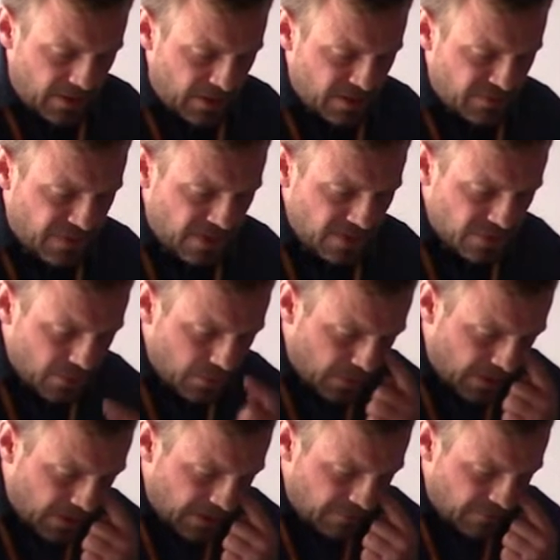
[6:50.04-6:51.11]
as far as to the
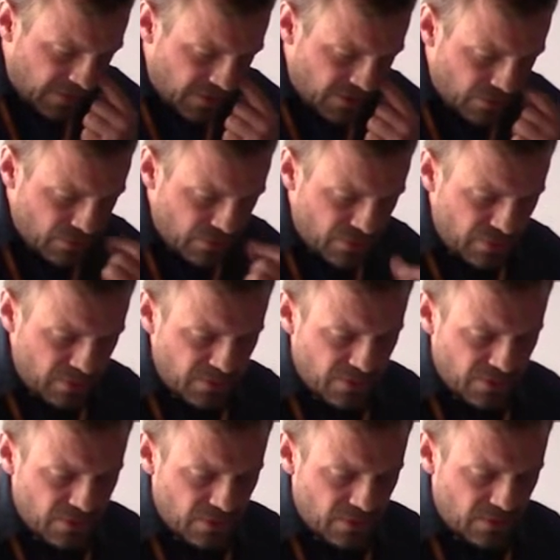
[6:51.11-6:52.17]
wetland where the 2 streams
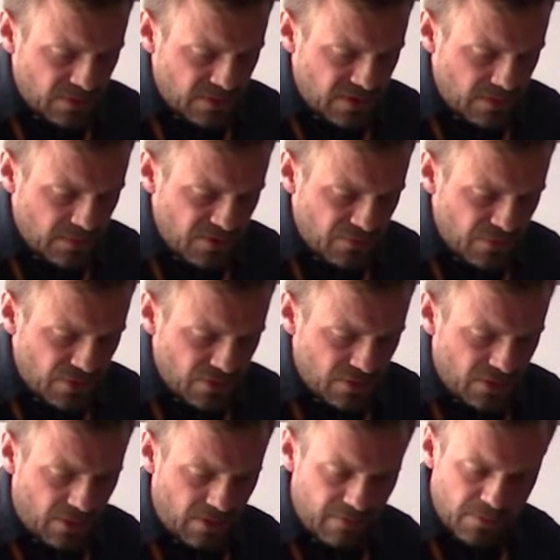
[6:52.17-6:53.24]
conjoin, seems
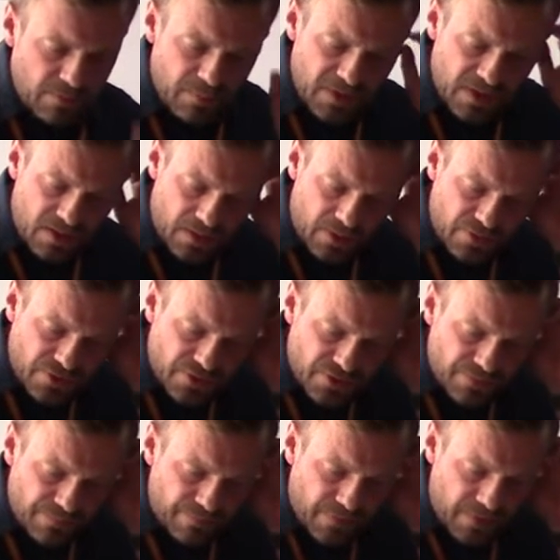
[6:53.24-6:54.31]
virtually covered with pit
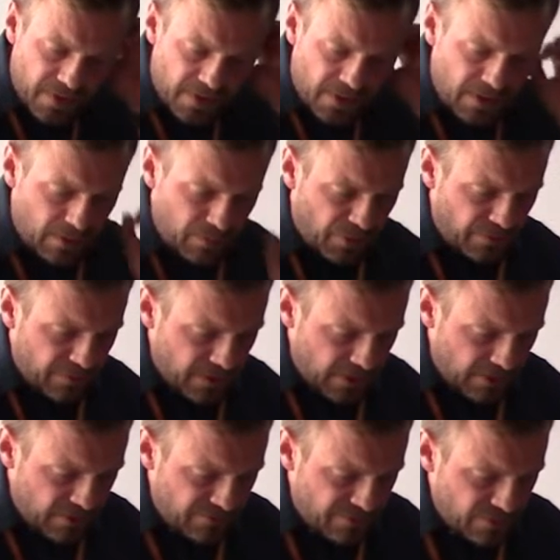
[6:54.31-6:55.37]
houses. In both
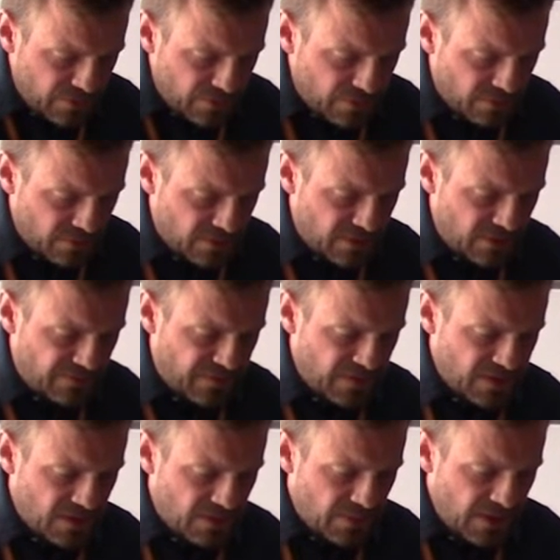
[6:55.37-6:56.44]
aerial photos,
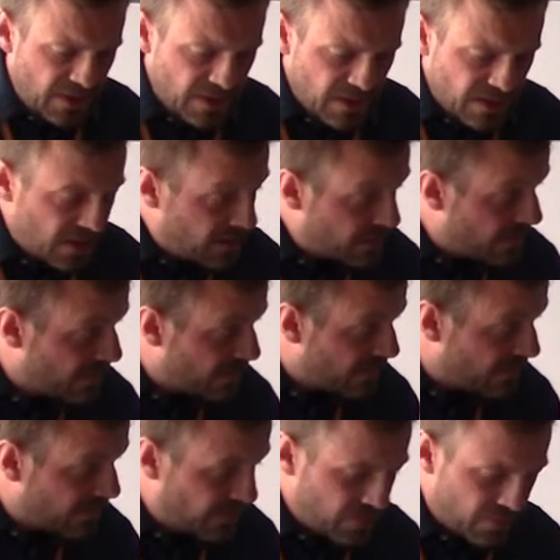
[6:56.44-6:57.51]
geophysical readings and
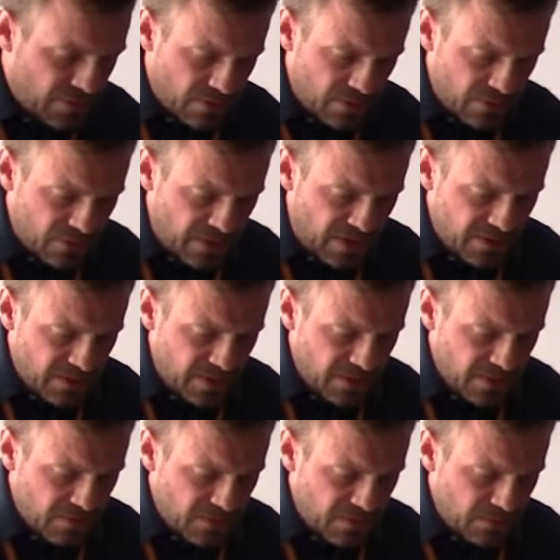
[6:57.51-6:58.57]
the few trial
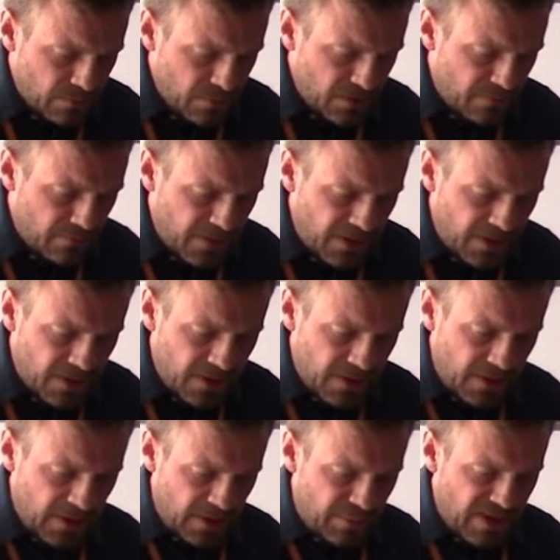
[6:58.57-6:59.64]
centers we have made,
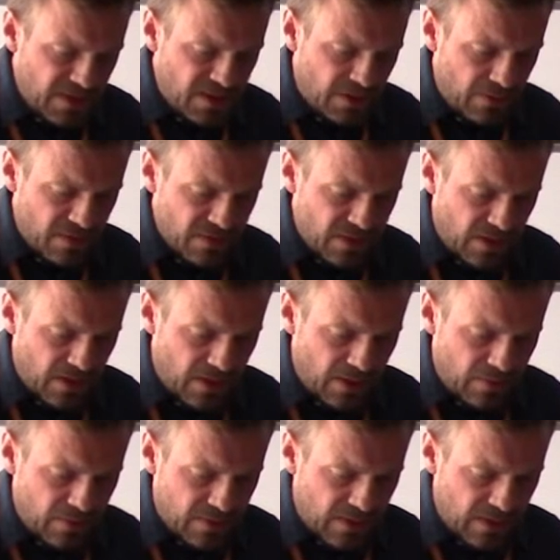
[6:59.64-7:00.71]
pit houses stand
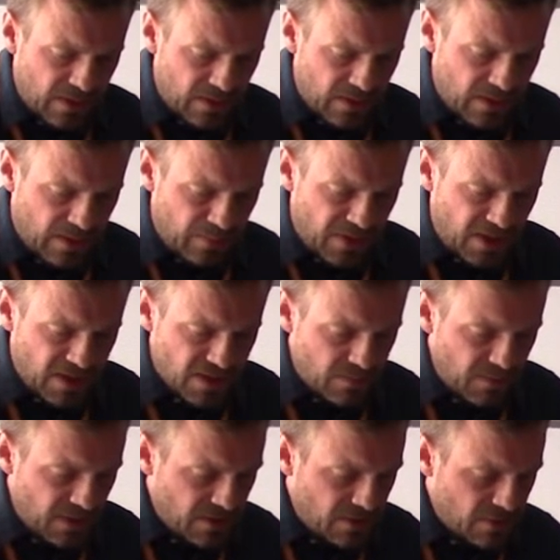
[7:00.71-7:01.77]
out and can be
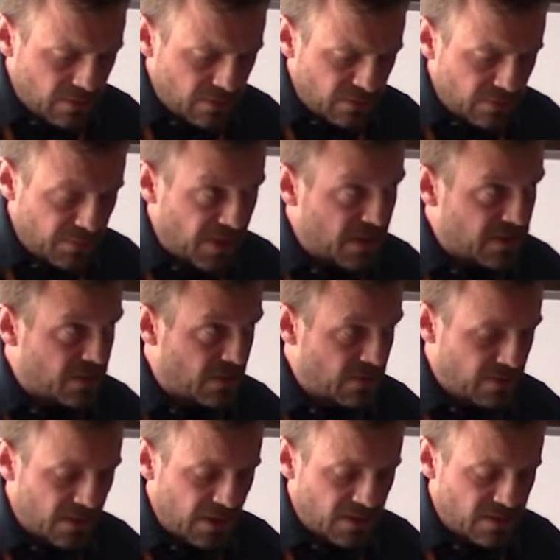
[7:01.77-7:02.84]
estimated to surpass
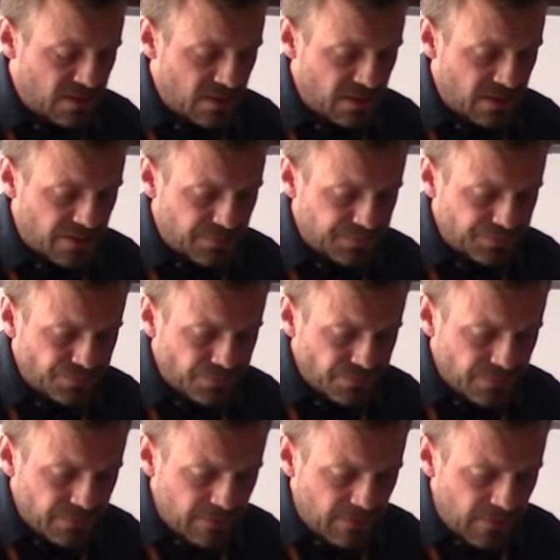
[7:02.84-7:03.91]
100 entities.
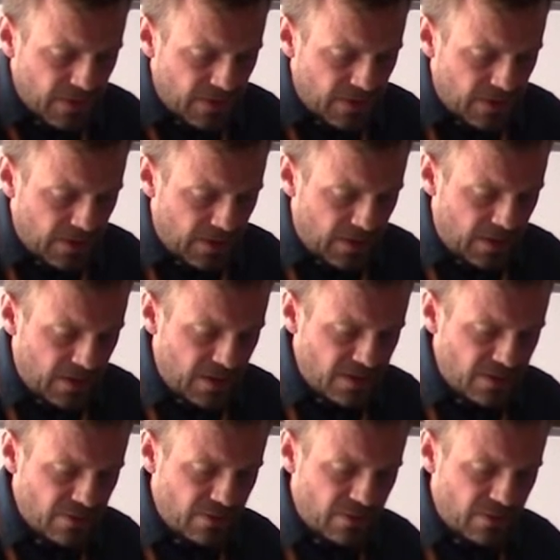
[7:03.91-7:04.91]
In addition